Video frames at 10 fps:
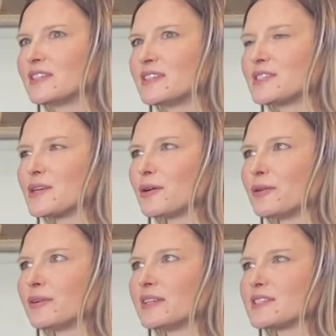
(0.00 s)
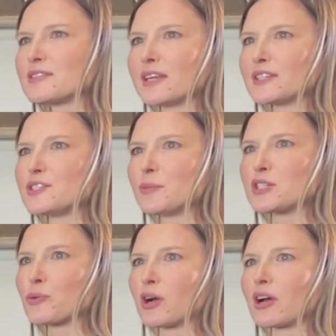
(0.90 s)
So it's like too
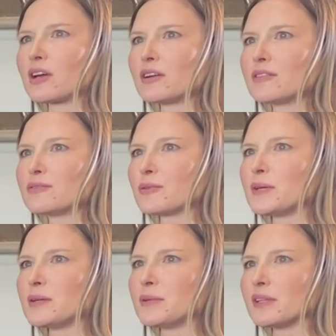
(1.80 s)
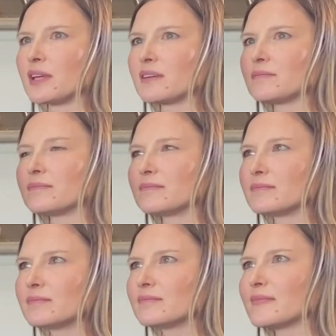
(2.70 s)
much work for me to be like,
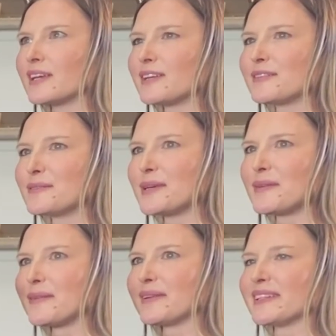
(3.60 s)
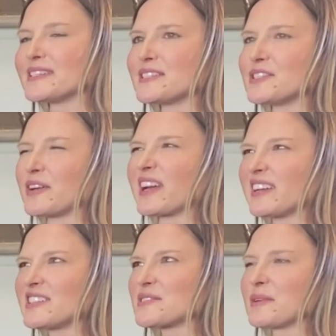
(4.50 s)
what do I want to listen to? I
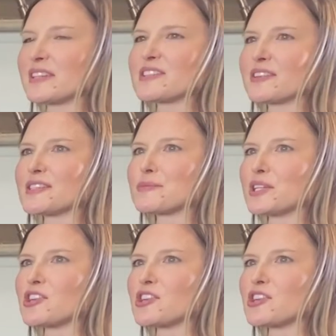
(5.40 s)
kind of just want to turn a switch